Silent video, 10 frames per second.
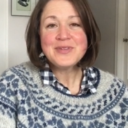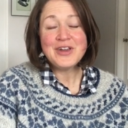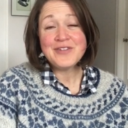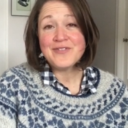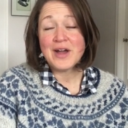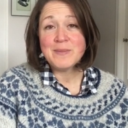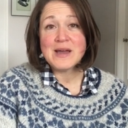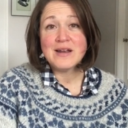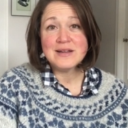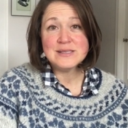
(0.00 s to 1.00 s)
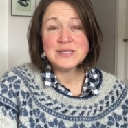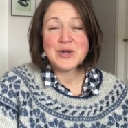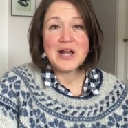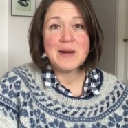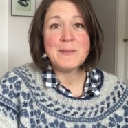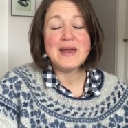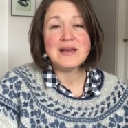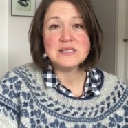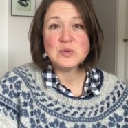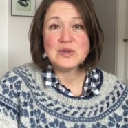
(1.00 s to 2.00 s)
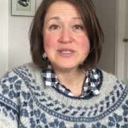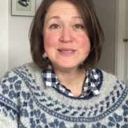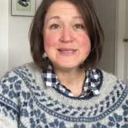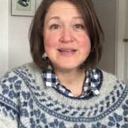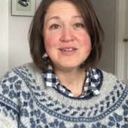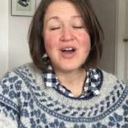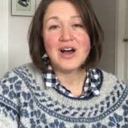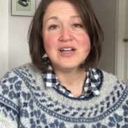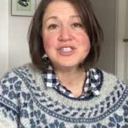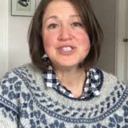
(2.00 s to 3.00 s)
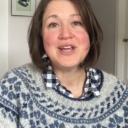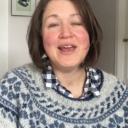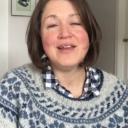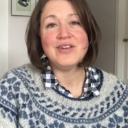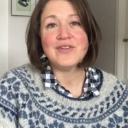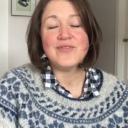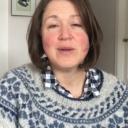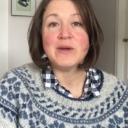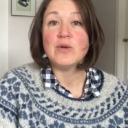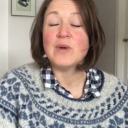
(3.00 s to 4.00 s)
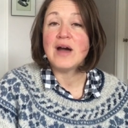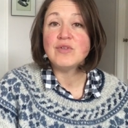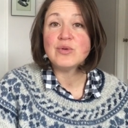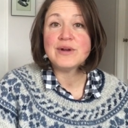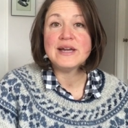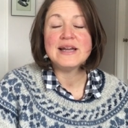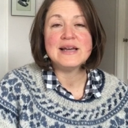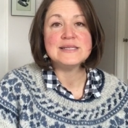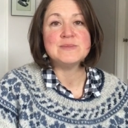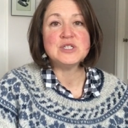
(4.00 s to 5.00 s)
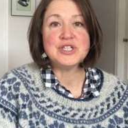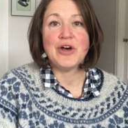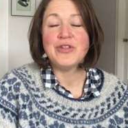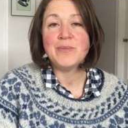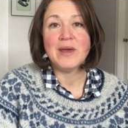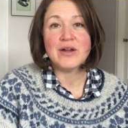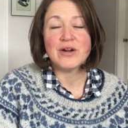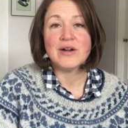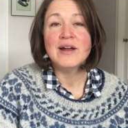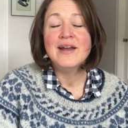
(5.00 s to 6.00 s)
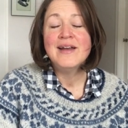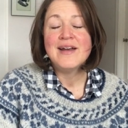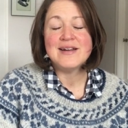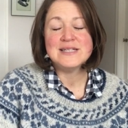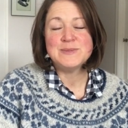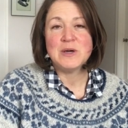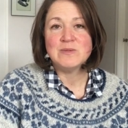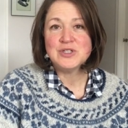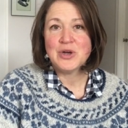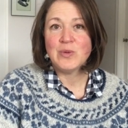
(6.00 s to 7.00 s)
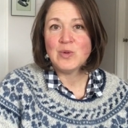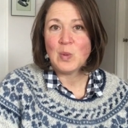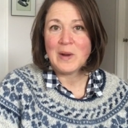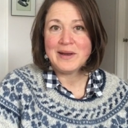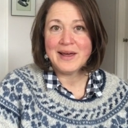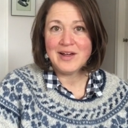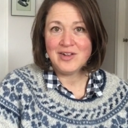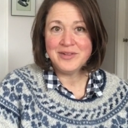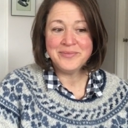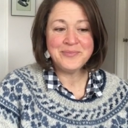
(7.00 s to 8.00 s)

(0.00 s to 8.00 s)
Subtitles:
You can find me on Instagram as Woolens and Nosh, and you can find me on Ravelry as Michelle the Maker, and I spell Michelle with one L.